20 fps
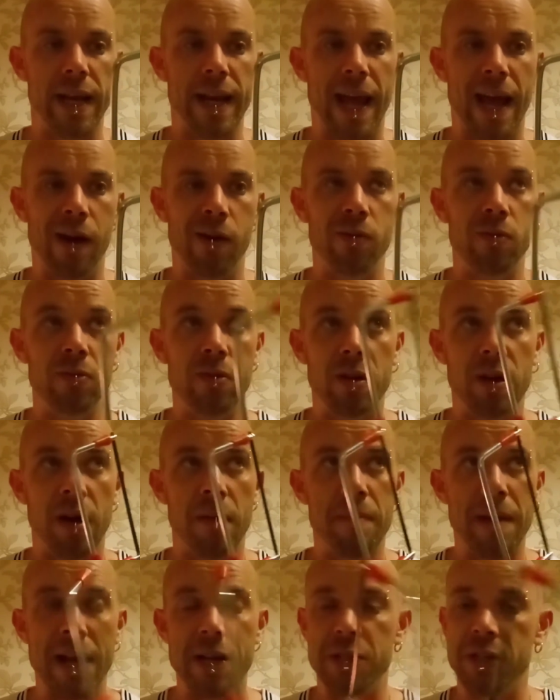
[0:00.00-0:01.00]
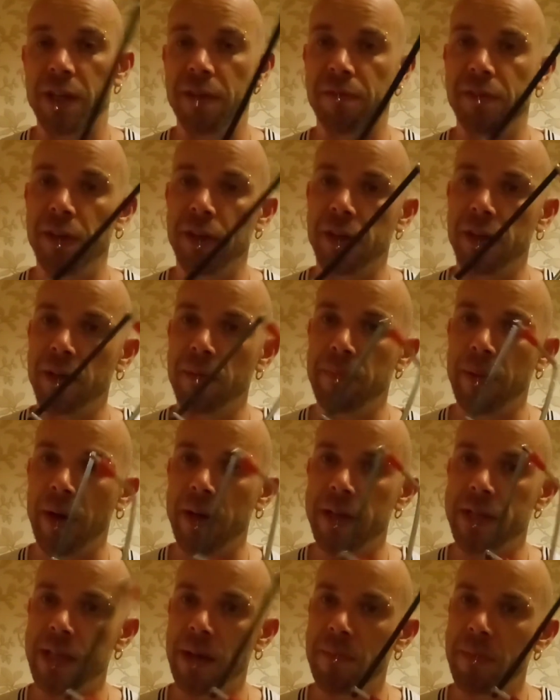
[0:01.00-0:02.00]
Now, I imagine if you're going to buy
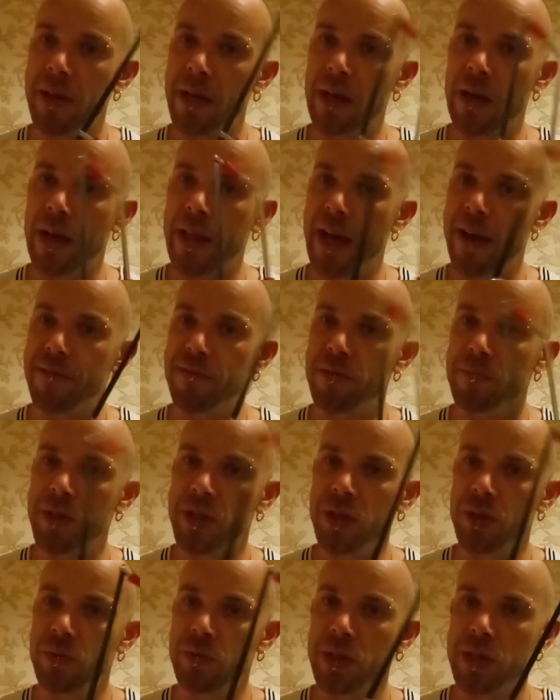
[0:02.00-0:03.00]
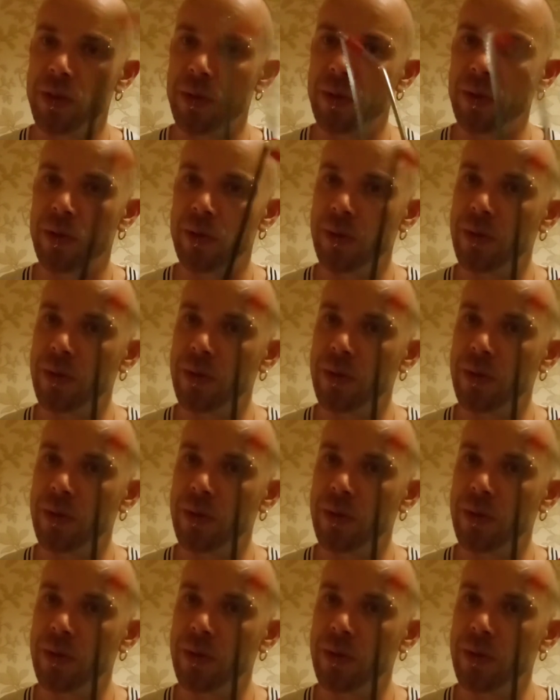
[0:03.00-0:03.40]
something like that from a tool store,